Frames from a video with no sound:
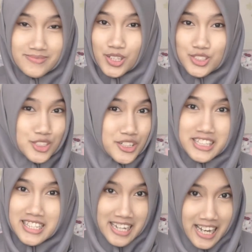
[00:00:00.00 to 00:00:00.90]
not during
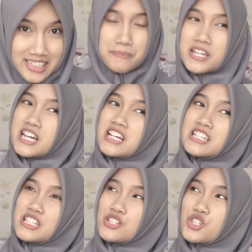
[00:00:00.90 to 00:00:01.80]
the night,
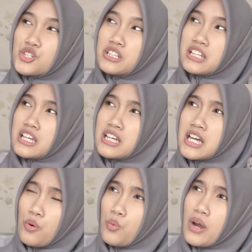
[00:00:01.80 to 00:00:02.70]
because usually
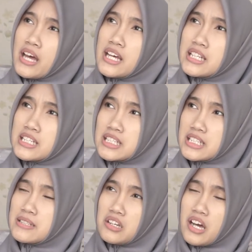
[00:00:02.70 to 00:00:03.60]
when
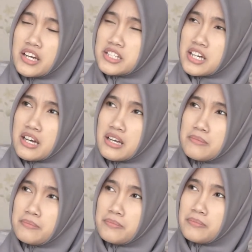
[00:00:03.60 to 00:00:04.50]

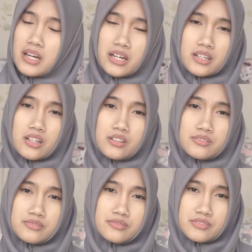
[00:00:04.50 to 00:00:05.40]
nighttime, I don't know,
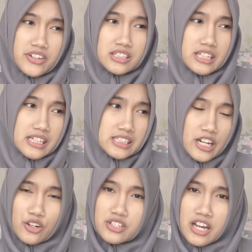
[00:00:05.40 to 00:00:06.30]
felt like I
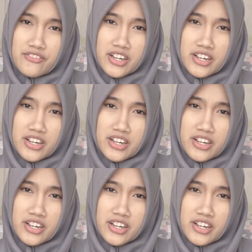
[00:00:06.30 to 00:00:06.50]
don't have